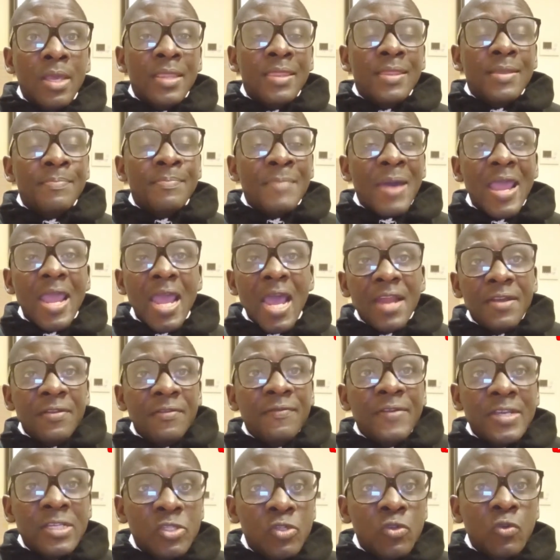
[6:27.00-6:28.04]
My
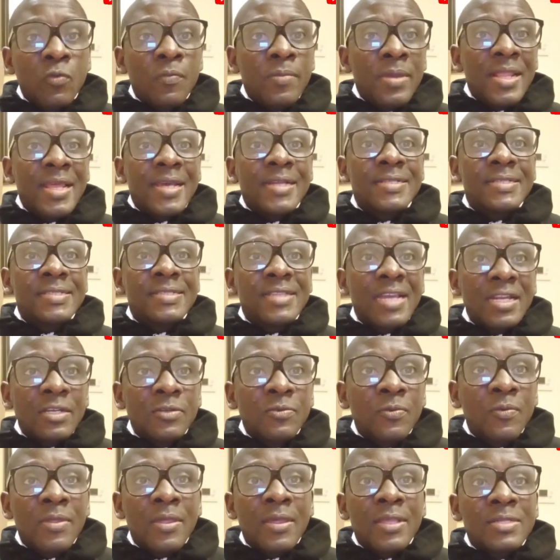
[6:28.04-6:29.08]
advice would be that
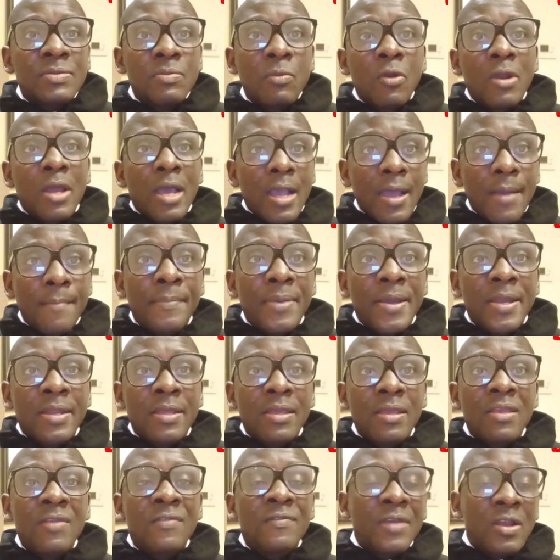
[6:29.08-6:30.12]
start with a smaller company.
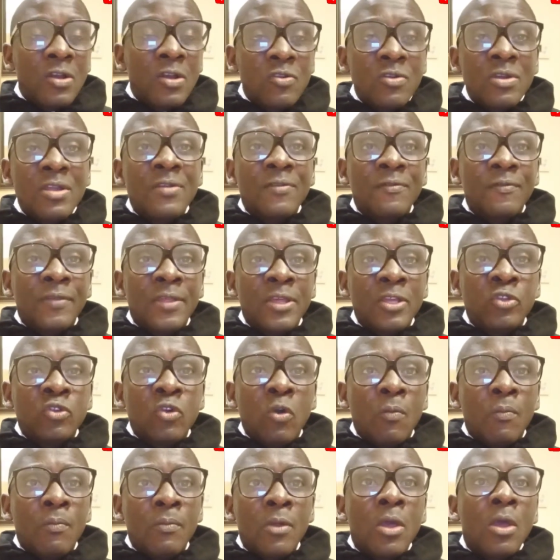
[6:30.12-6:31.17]
If you're looking for a
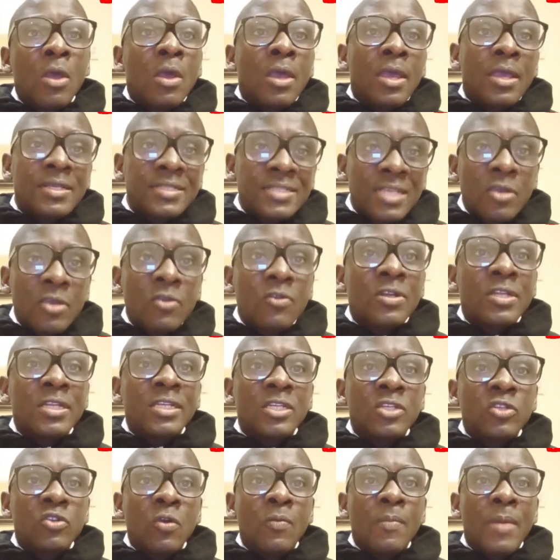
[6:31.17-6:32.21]
job,
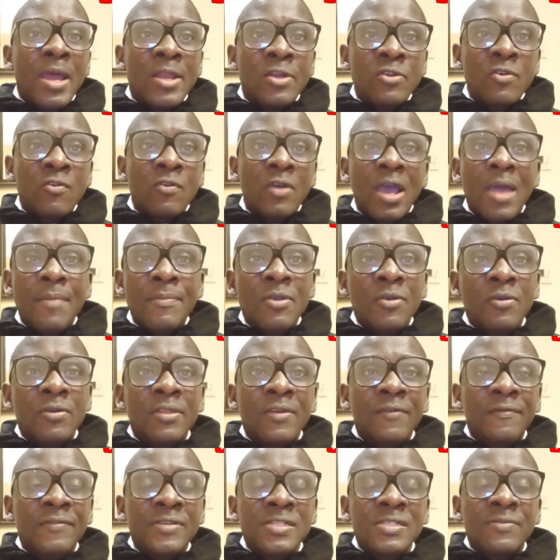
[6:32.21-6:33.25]
security job, and you're coming on
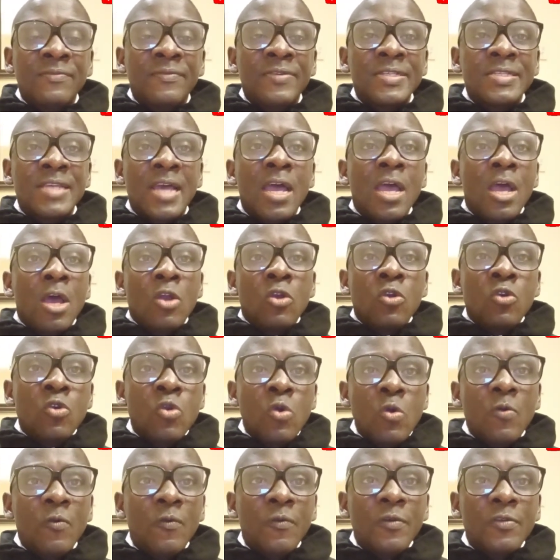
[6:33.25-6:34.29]
the Vist Visa,
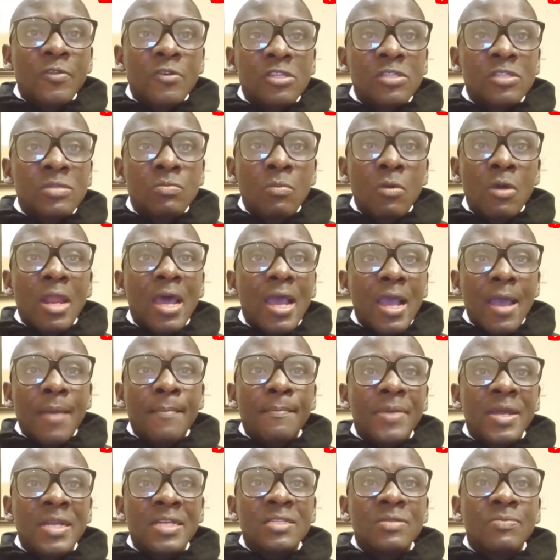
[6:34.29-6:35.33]
look for those smaller
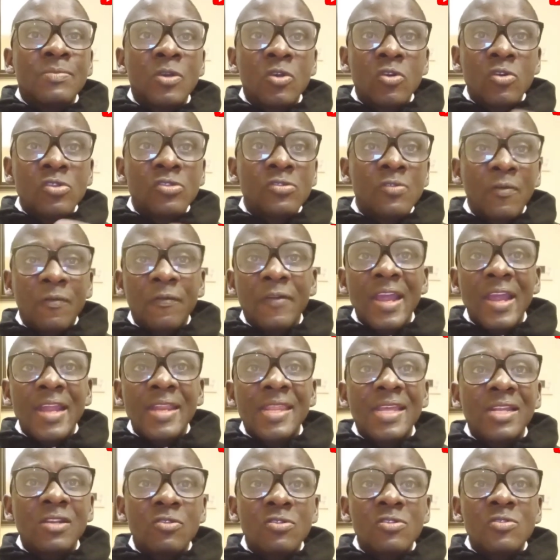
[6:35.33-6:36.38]
companies, because you
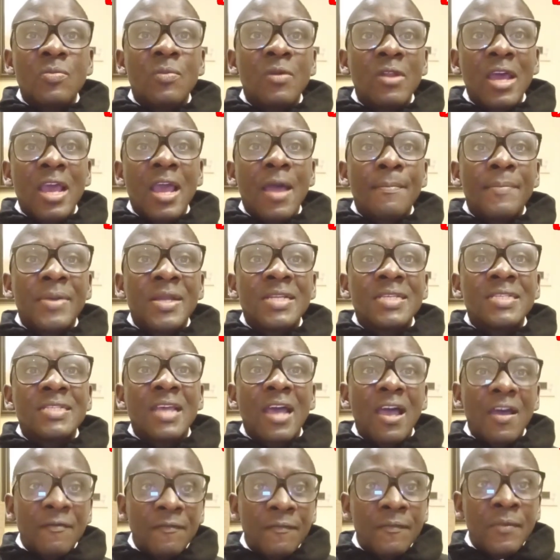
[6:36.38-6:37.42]
find that those smaller companies
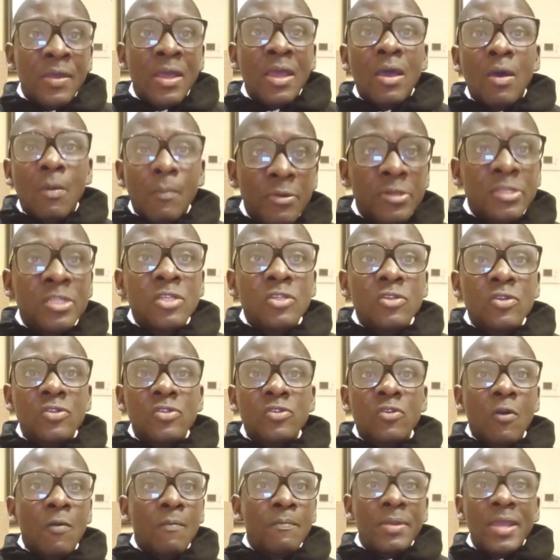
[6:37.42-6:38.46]
have
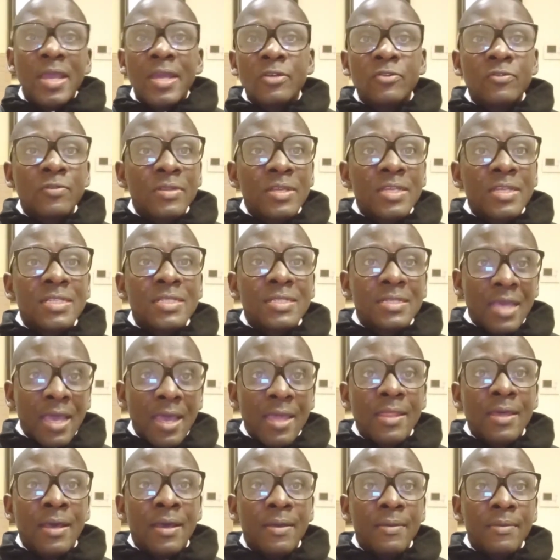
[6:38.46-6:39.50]
positions compared to this
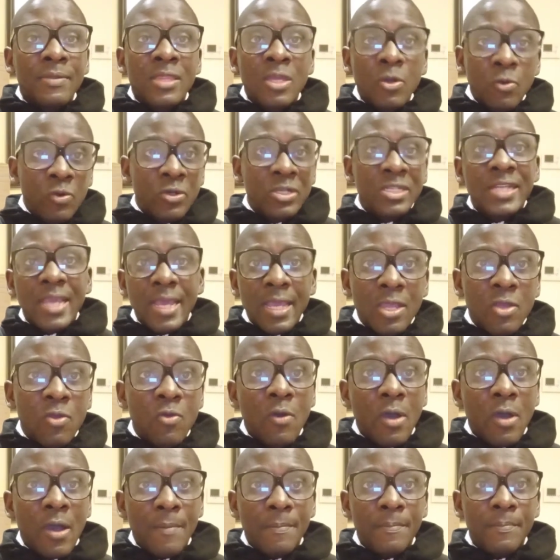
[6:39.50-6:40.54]
other. They will take
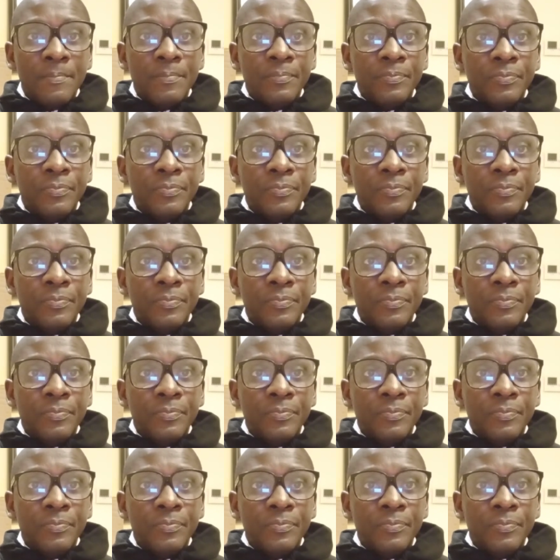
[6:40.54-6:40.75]
you up.